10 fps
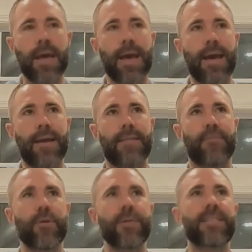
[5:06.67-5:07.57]

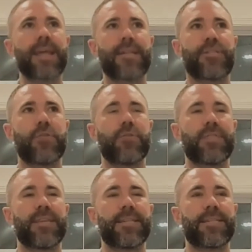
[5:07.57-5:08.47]
And the reason that I chose
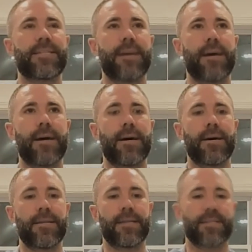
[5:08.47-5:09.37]
this
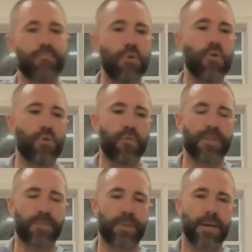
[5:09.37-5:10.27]
move
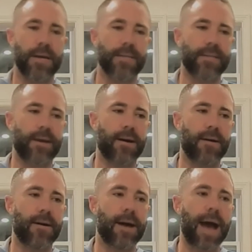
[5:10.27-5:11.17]
is because
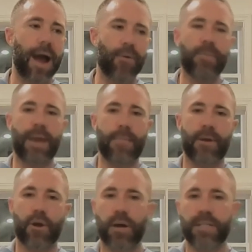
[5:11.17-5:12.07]
I really became a
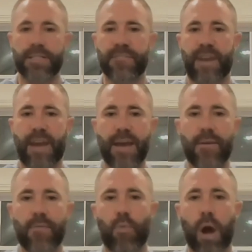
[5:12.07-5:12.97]
Kirk Cousins
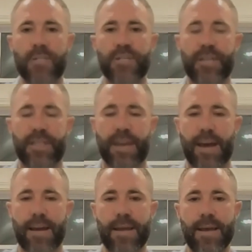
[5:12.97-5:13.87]
fan watching
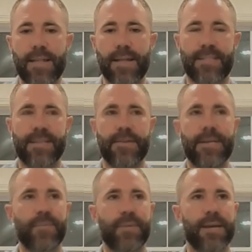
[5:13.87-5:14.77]
that
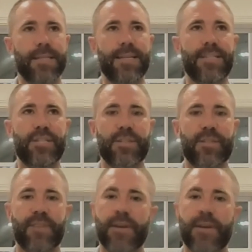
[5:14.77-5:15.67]
series, because he's just
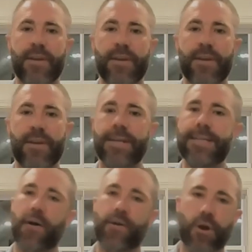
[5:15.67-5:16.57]
a very
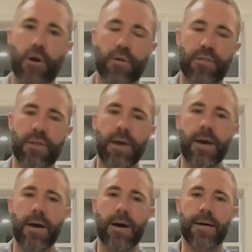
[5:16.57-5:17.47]
down to earth
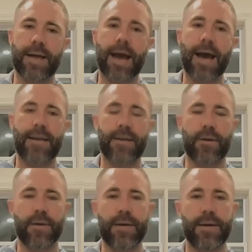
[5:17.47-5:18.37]
guy. You
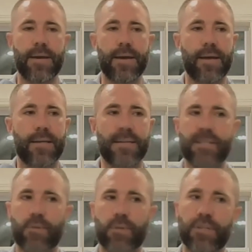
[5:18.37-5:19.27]
know, he
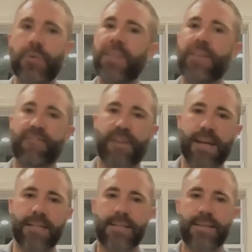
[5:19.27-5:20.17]
doesn't really do anything
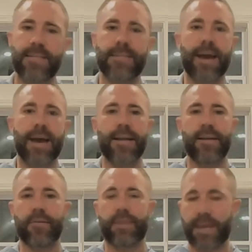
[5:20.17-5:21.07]
fancy. He's got,
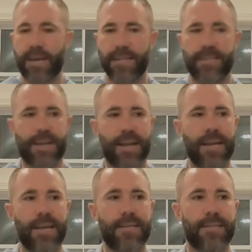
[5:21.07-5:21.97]
kids that
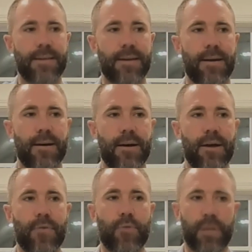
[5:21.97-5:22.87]
he's
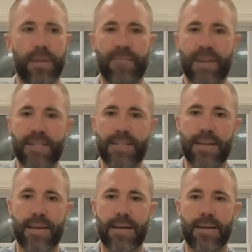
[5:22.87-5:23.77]
really invested
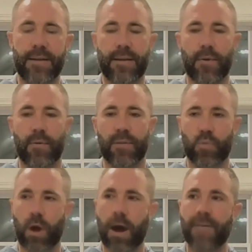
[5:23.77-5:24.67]
in, with his
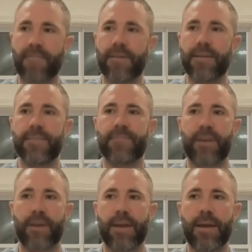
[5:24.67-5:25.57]
wife. He's
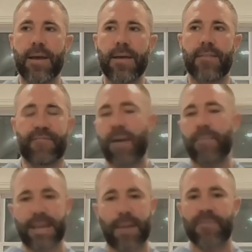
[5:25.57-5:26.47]
very
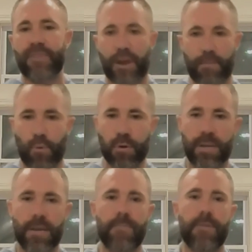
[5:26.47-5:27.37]
family time is very important to him.